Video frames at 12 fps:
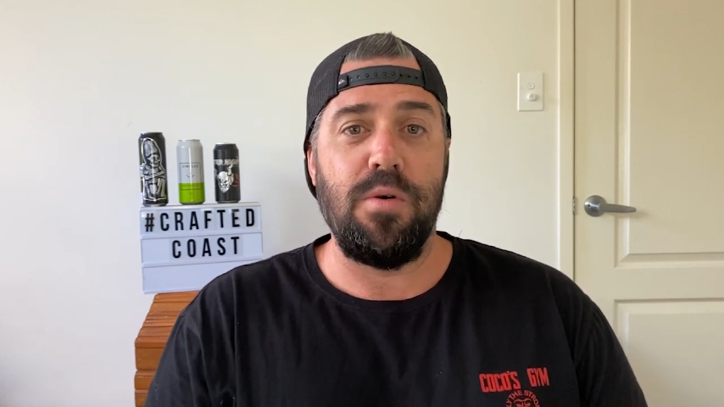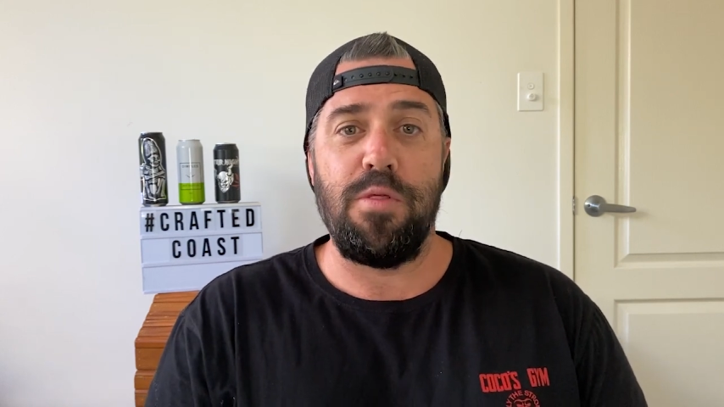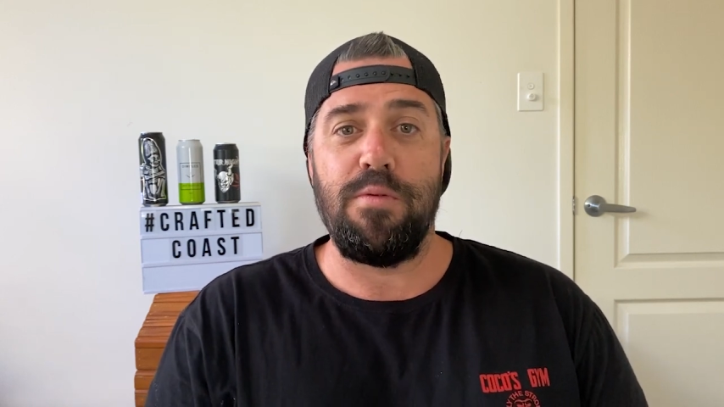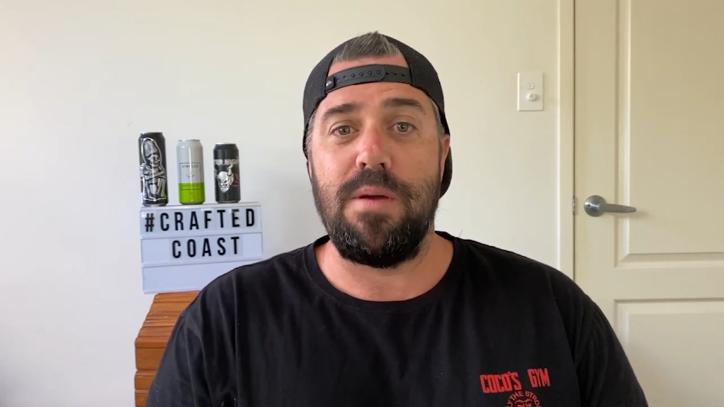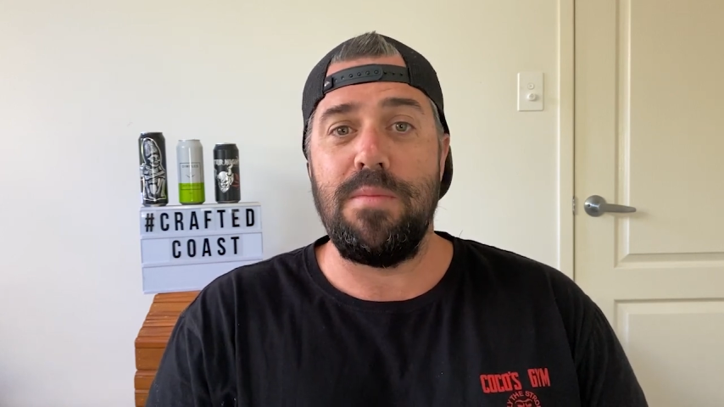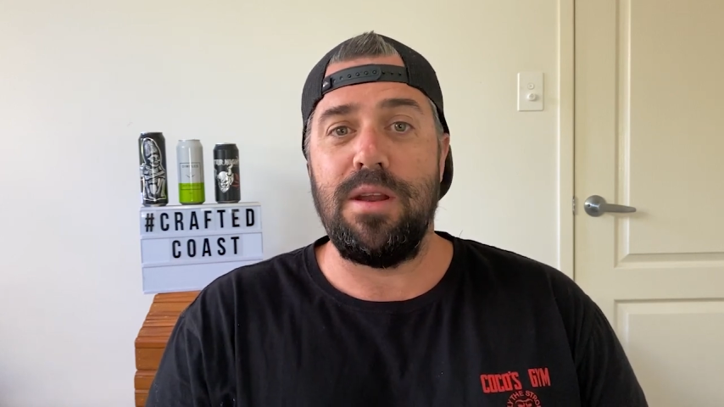or
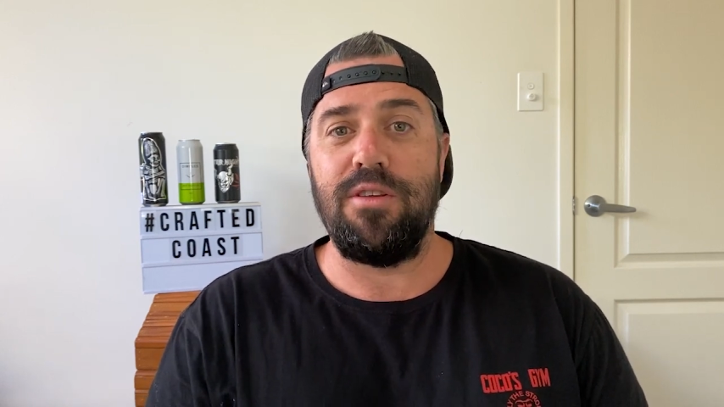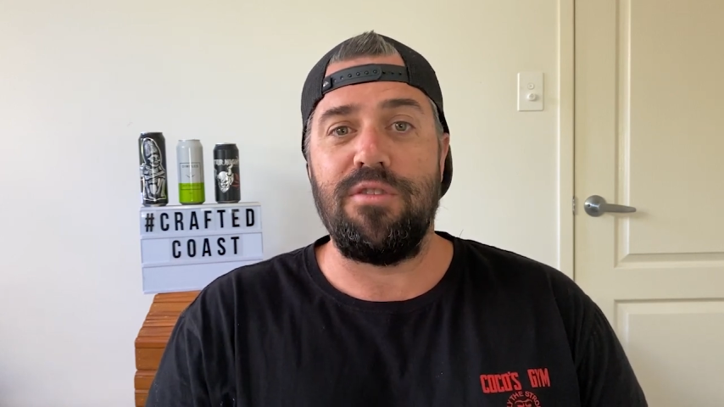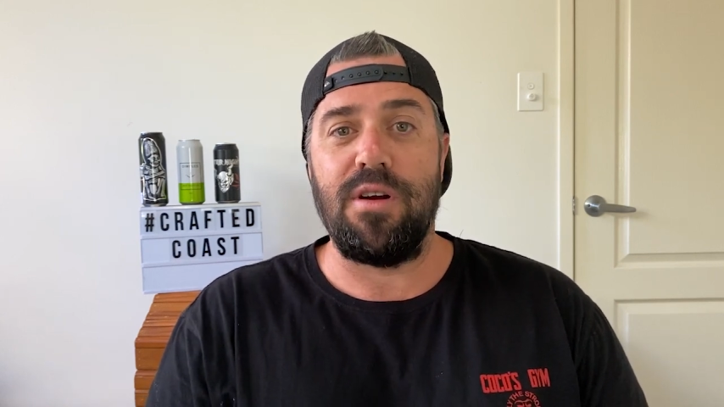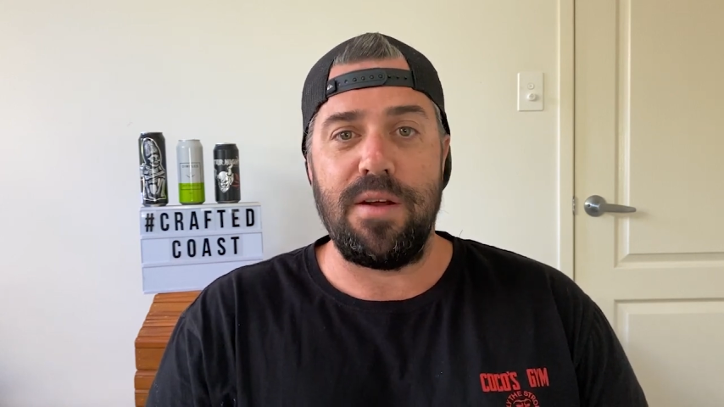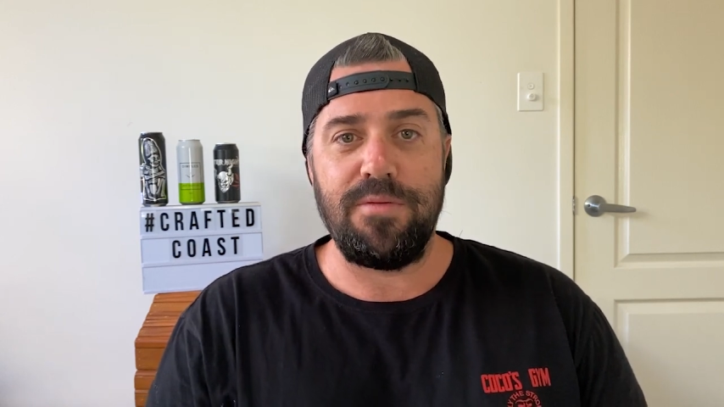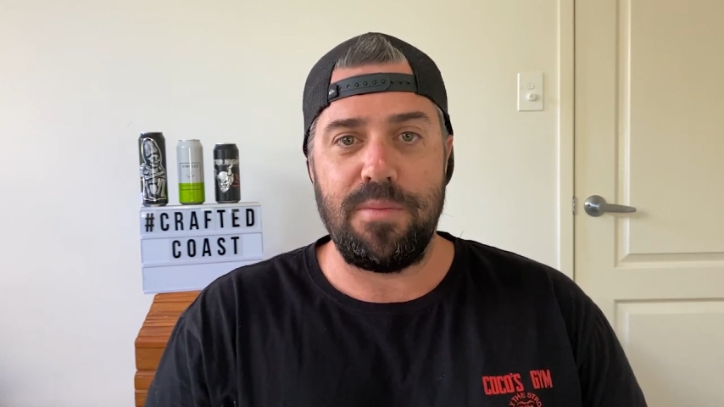3 minute
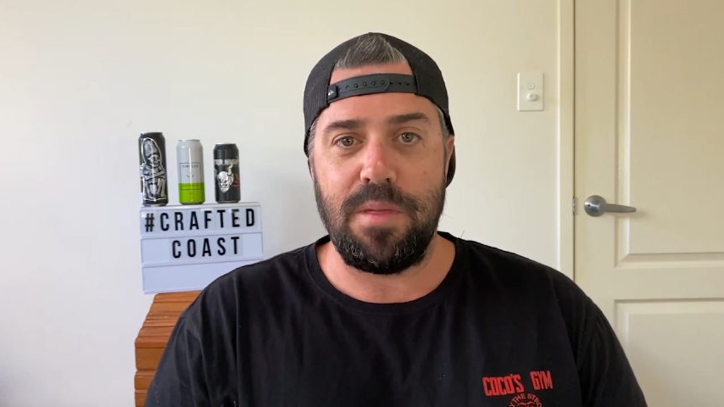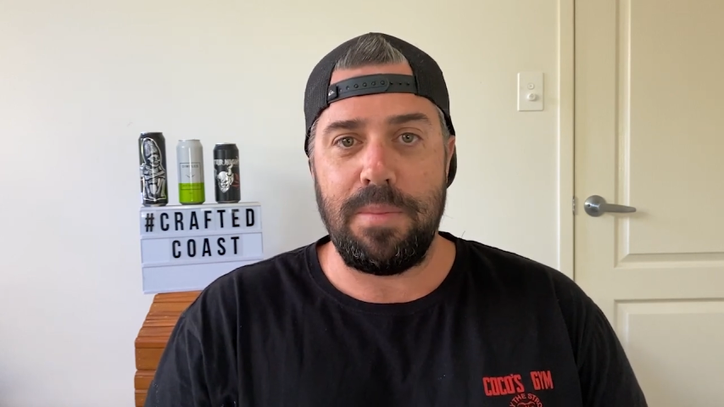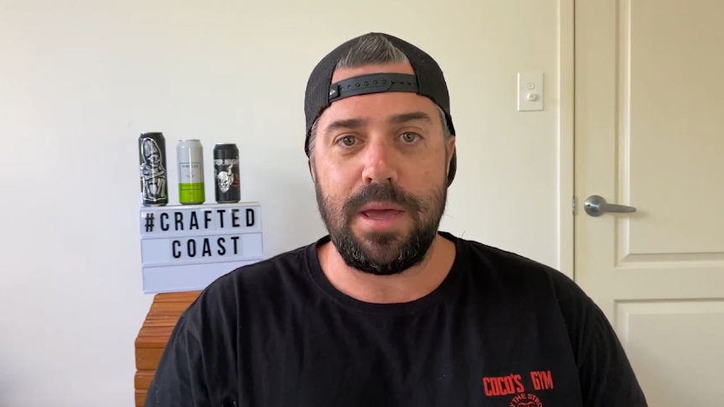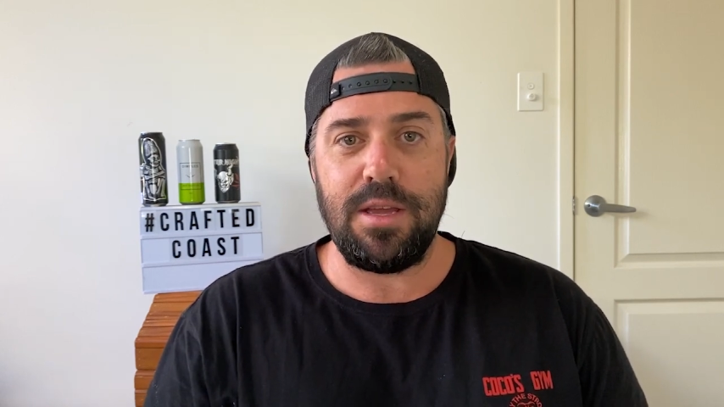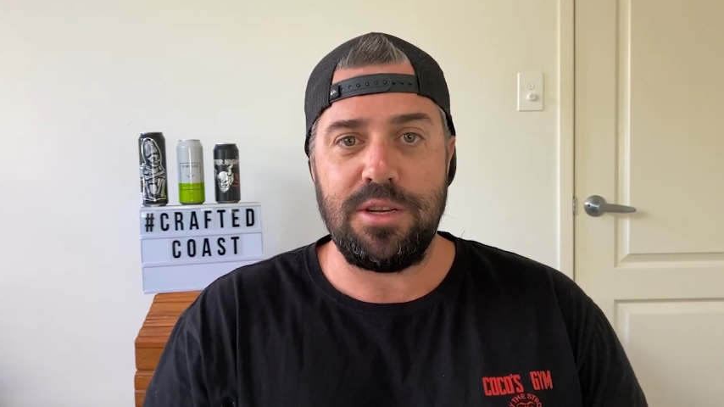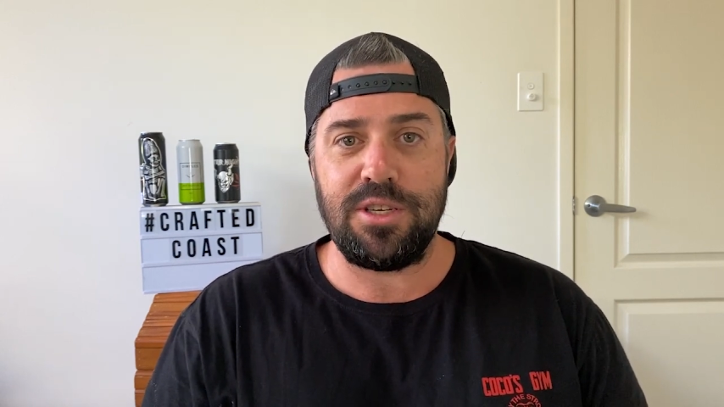drive from the
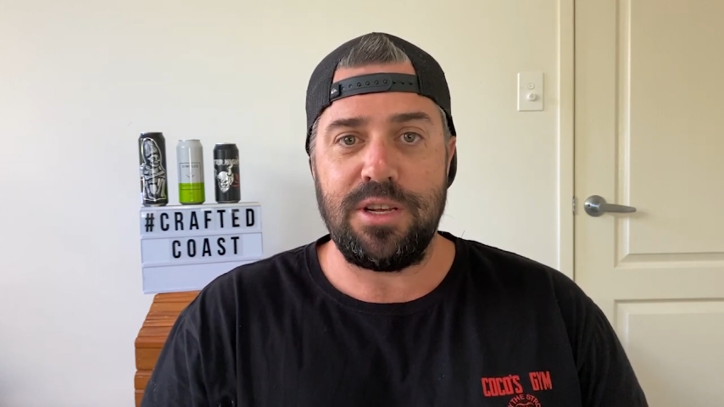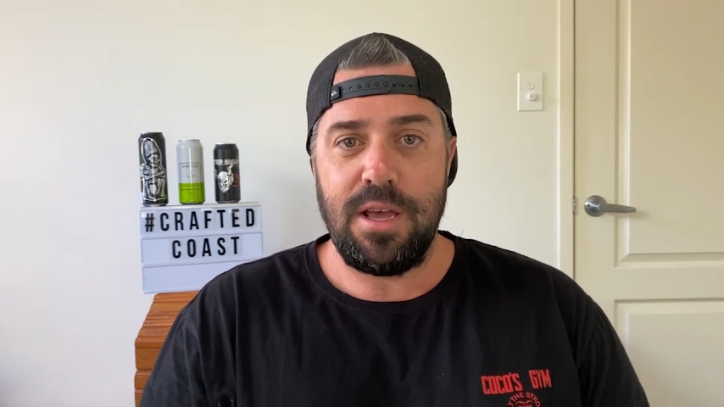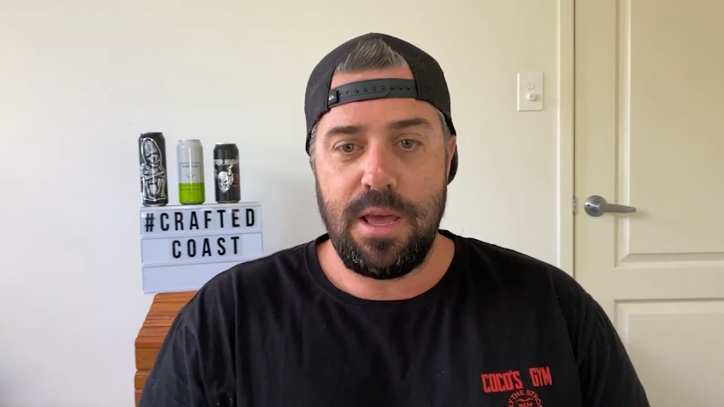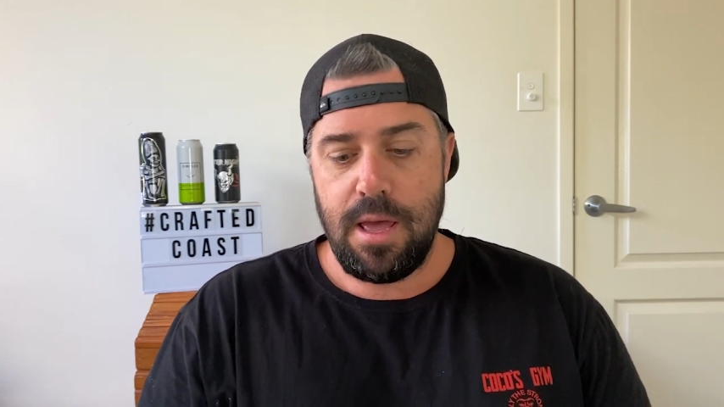beach.